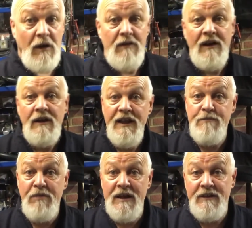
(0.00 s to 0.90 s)
over, let's
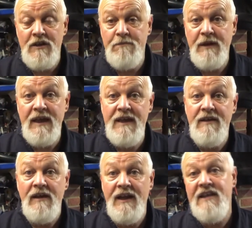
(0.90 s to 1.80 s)
break this
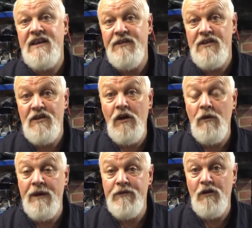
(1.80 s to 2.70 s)
bead and let's get this tyre
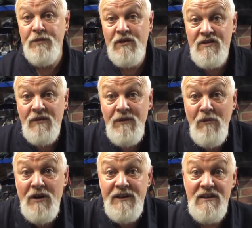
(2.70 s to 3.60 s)
whipped off because we
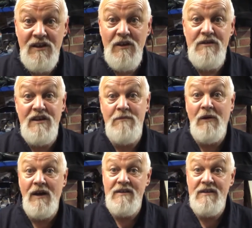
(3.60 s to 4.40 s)
might need to use this bike.